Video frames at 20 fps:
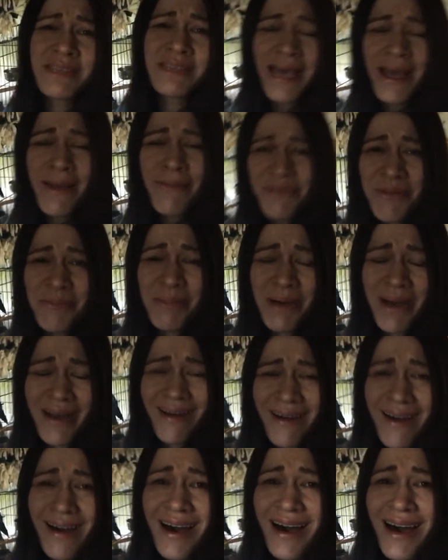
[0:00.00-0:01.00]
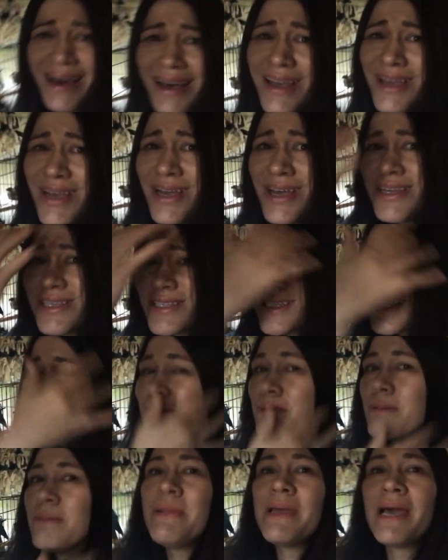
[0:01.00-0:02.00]
Sam the macaw
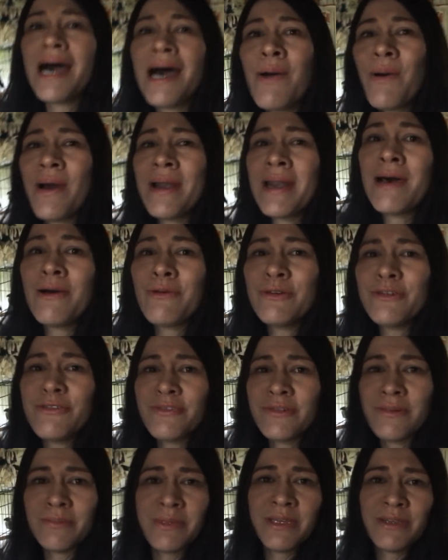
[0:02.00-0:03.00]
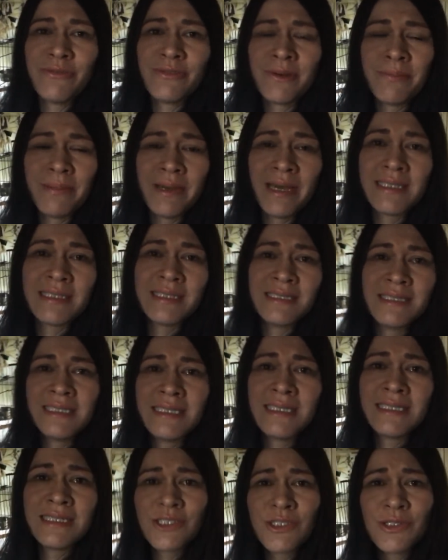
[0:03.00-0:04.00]
so it'll be one hour from me from
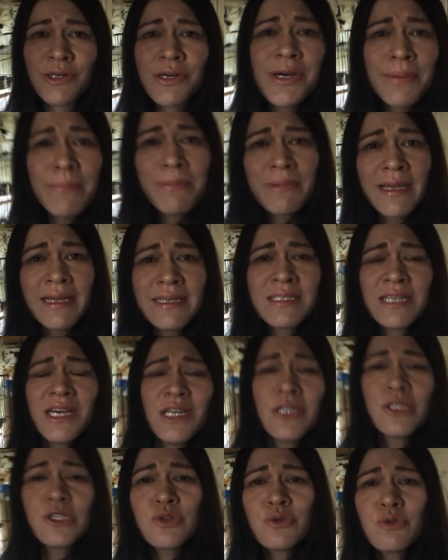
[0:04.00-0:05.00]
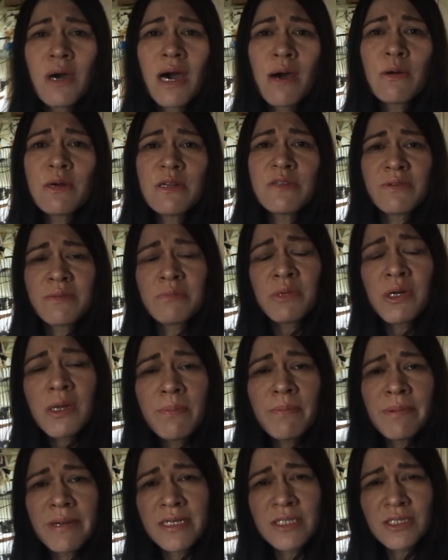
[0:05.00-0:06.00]
Pasadena to her place two hours from
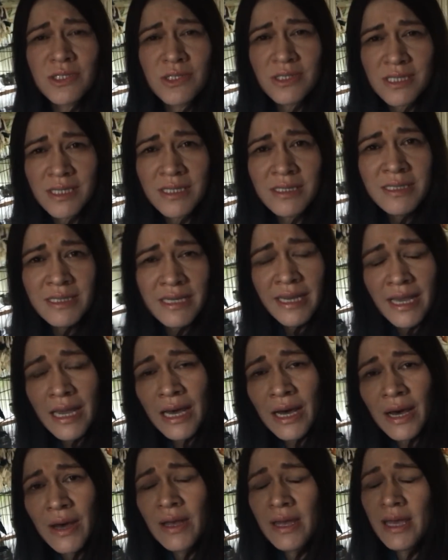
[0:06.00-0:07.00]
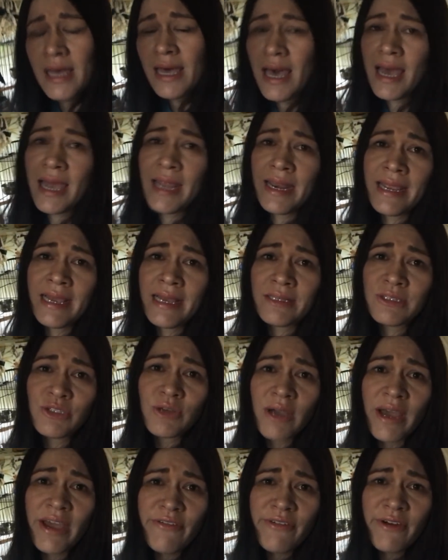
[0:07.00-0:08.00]
her place to San Diego and then
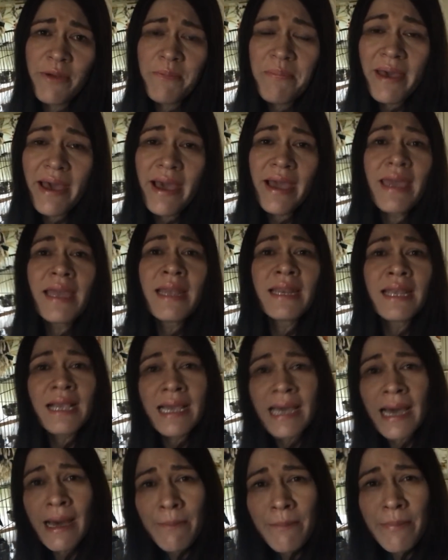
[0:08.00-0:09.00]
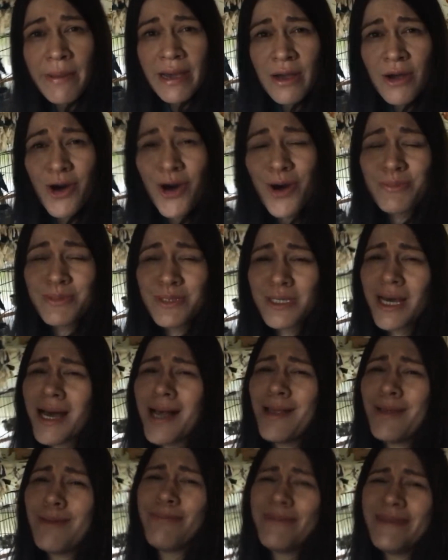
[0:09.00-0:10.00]
drive her back and then come back home so
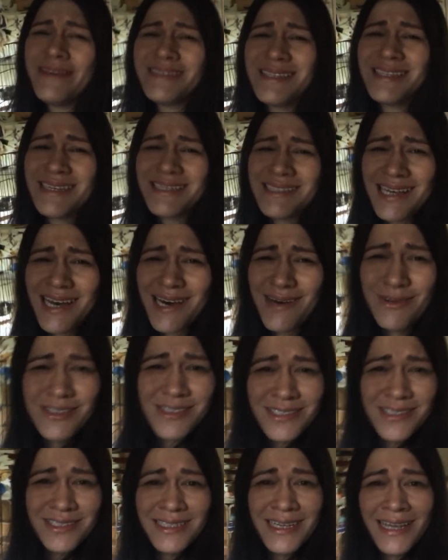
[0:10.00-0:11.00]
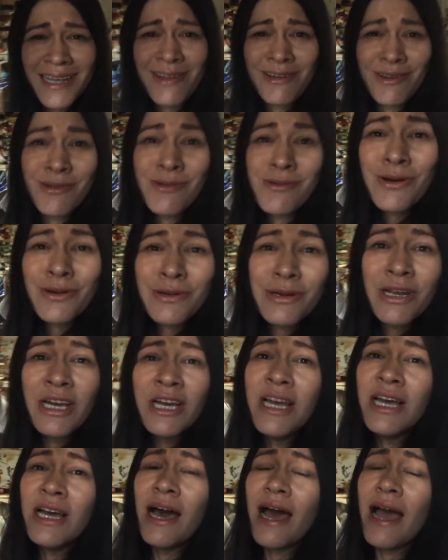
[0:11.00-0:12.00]
I'll be six hours today on the road
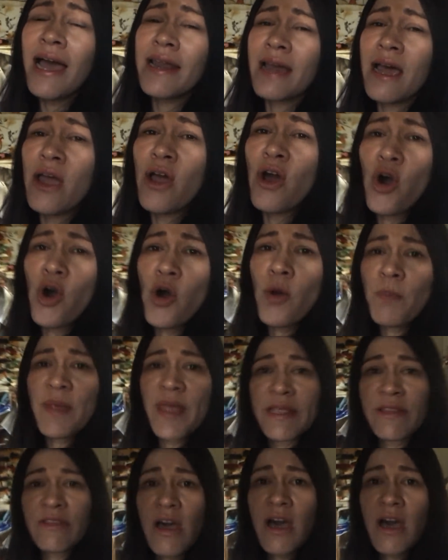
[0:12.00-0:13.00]
and I hope that